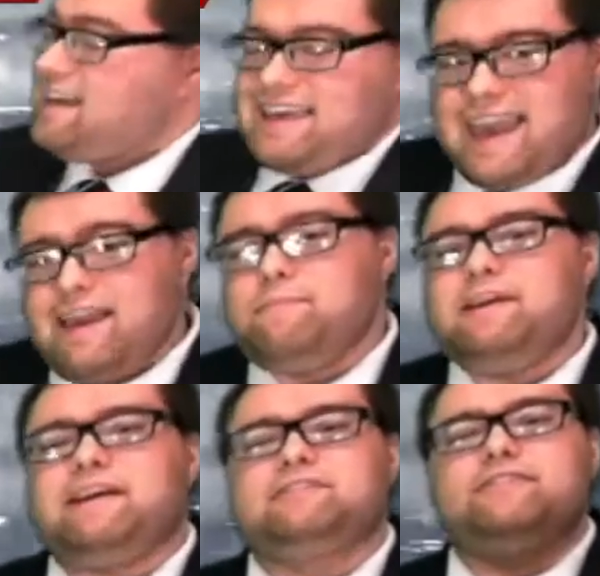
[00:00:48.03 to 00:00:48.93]
came
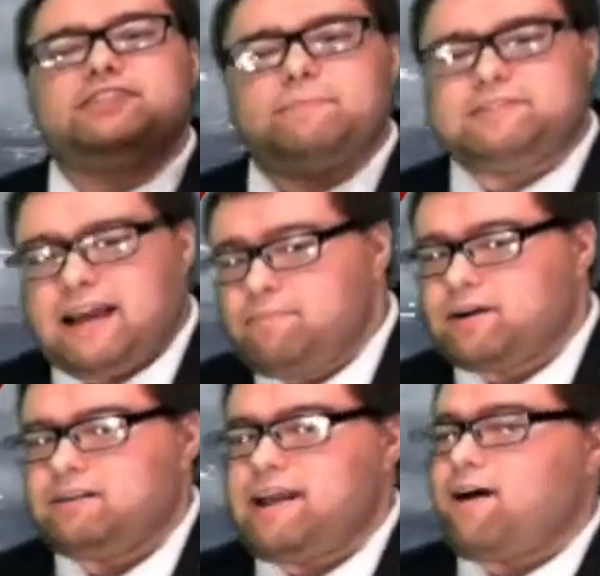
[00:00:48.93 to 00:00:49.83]
because of
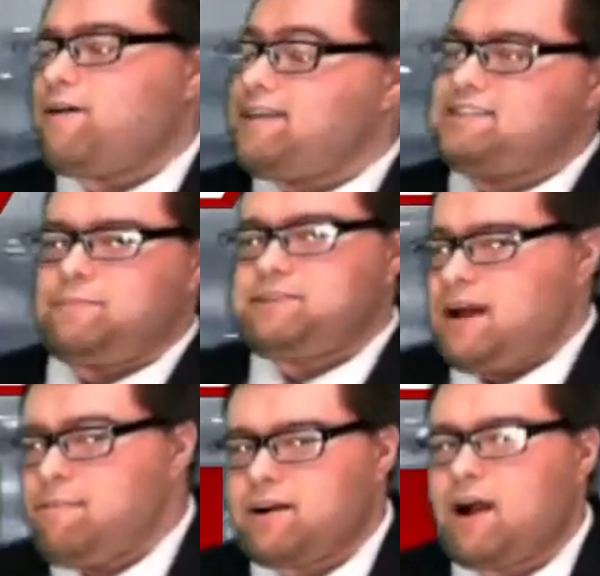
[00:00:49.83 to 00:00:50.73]
September. Now, in
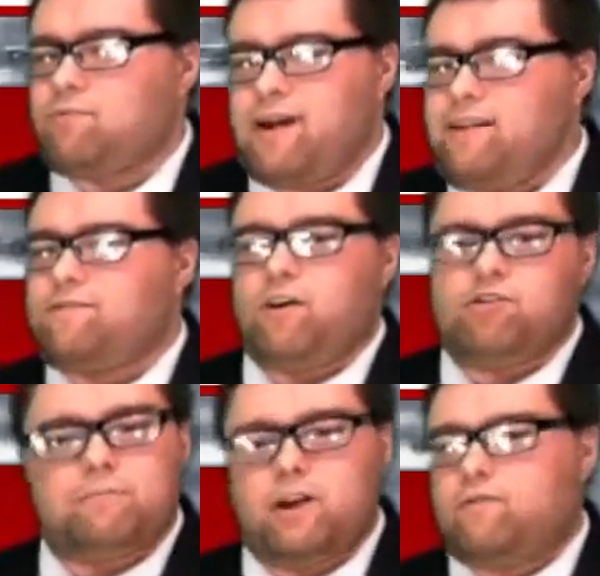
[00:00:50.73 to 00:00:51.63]
September, our rainfall
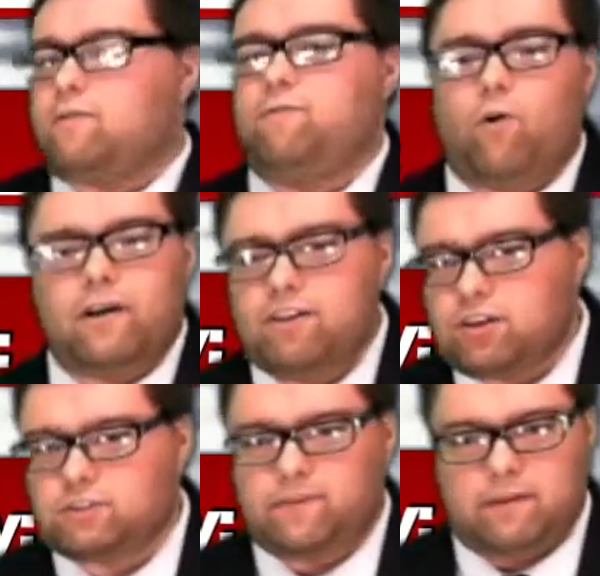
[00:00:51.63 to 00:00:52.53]
should be over 4
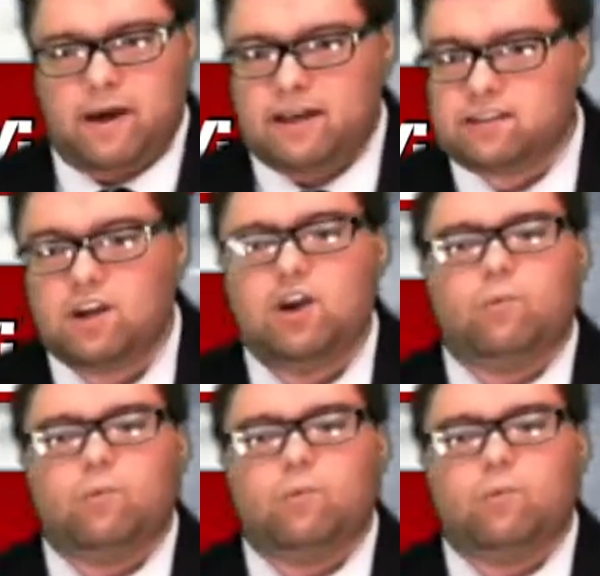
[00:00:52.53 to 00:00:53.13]
inches for the month.